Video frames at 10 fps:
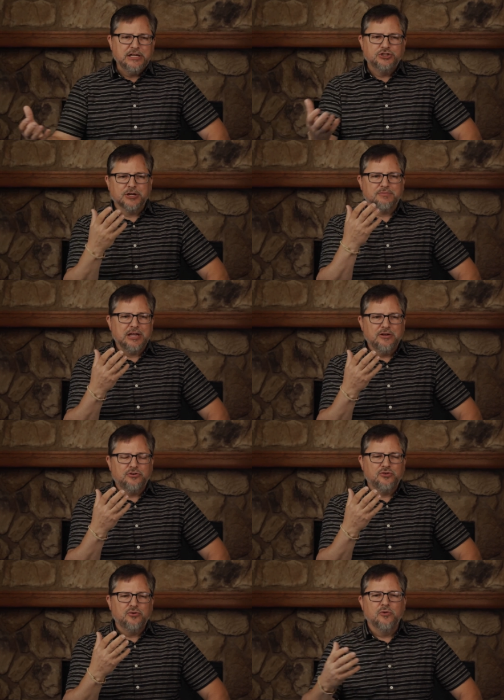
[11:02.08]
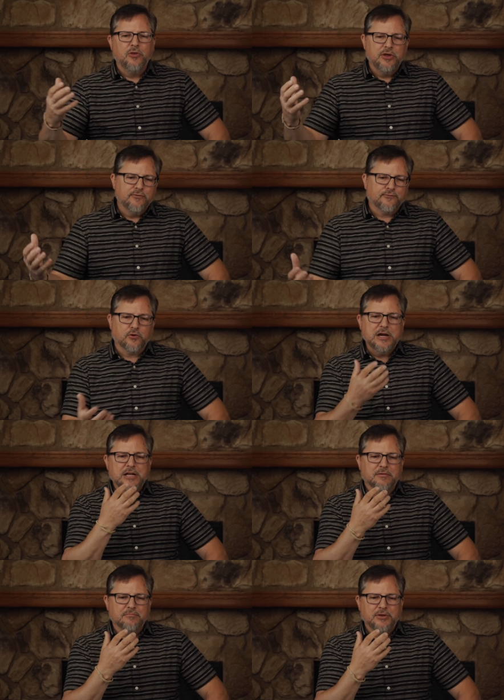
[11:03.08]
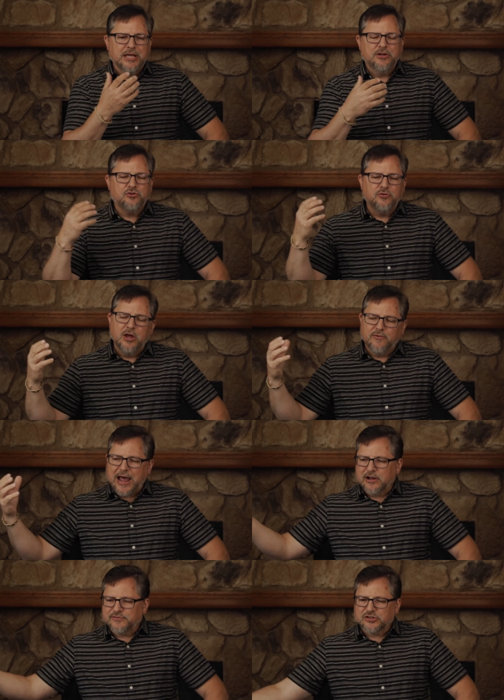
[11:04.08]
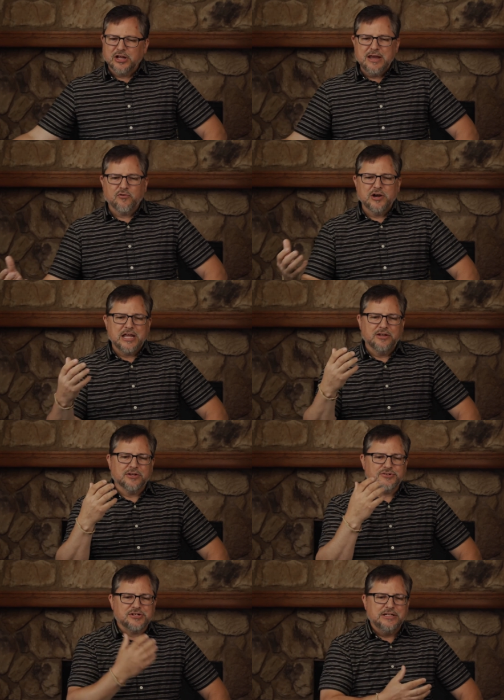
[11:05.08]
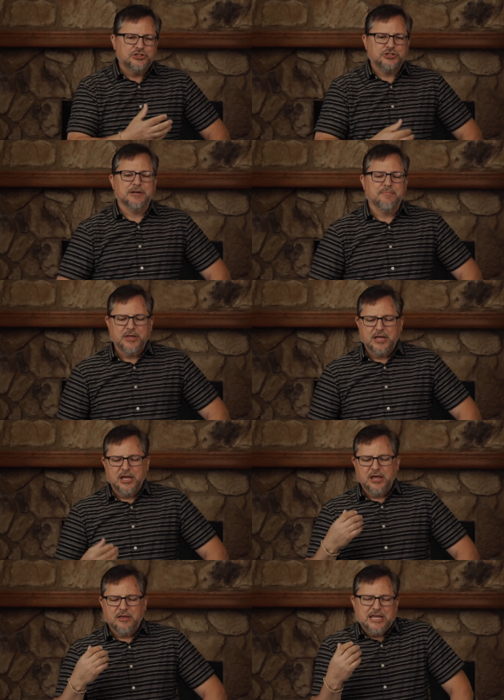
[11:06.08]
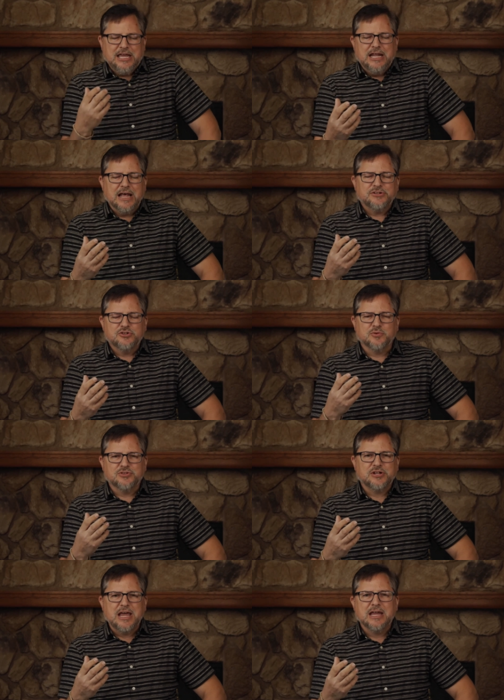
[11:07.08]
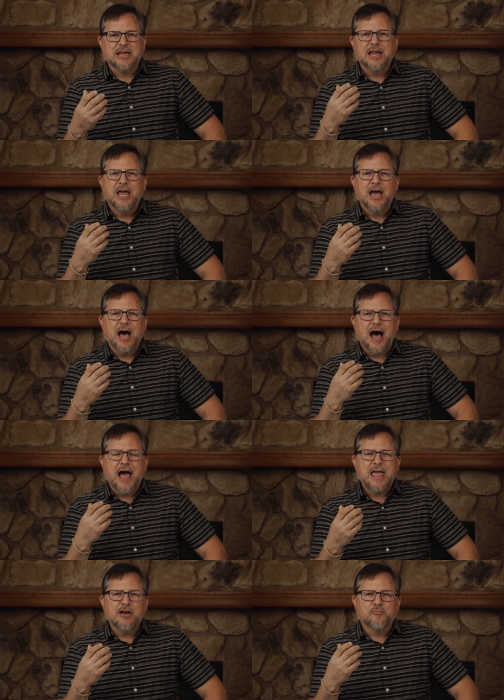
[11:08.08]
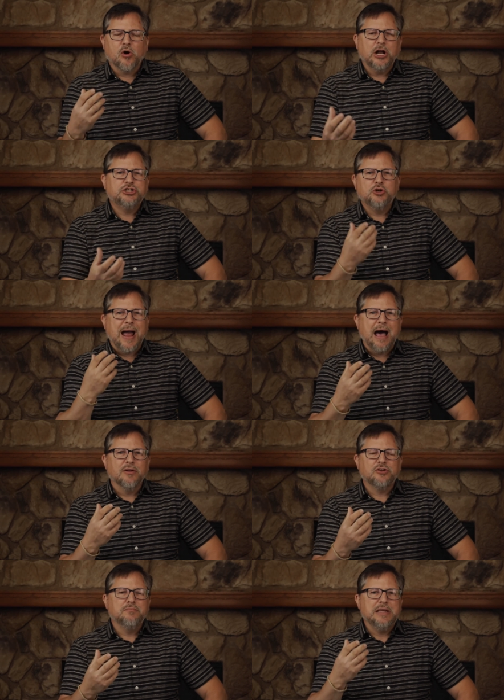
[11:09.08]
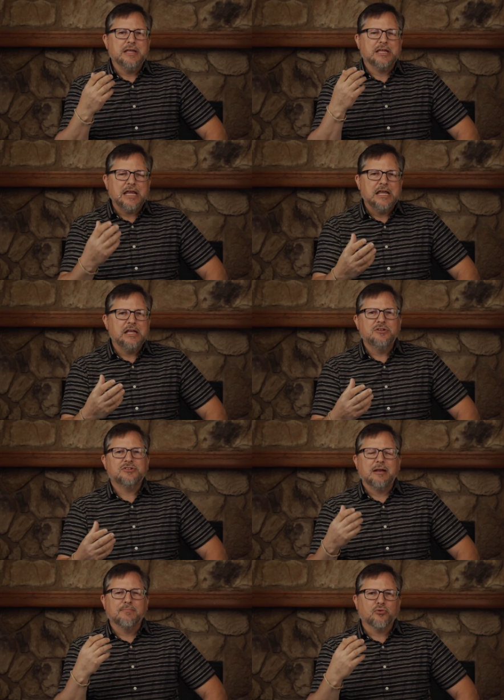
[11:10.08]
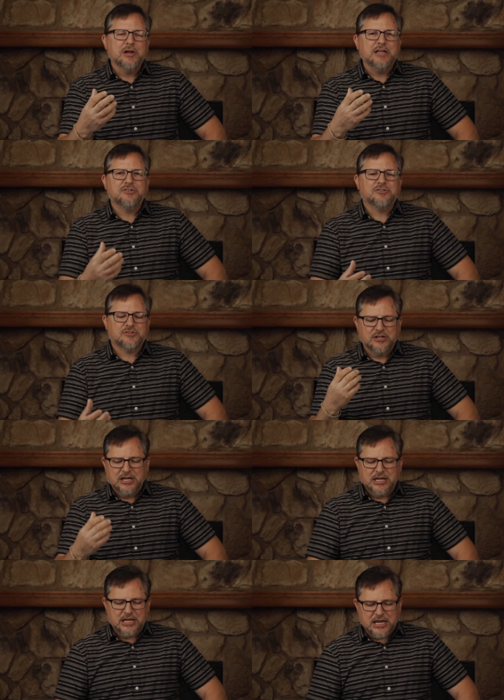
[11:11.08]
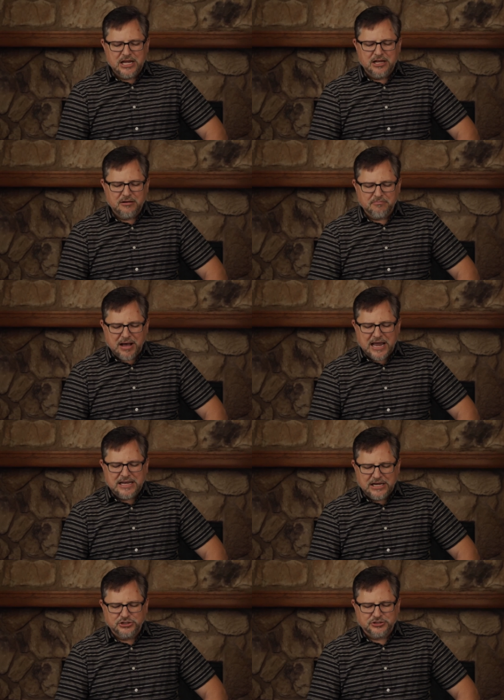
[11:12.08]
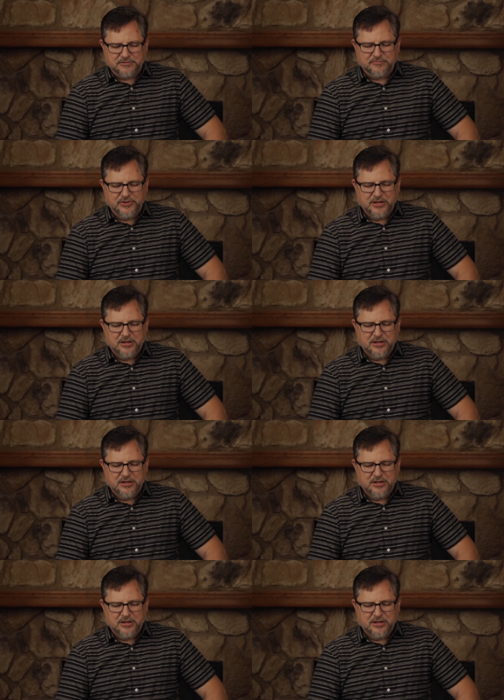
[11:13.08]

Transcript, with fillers: Egypt into freedom, in, out of slavery into sonship, he in essence was saying, I have brought you out to be kings and priests in my nation.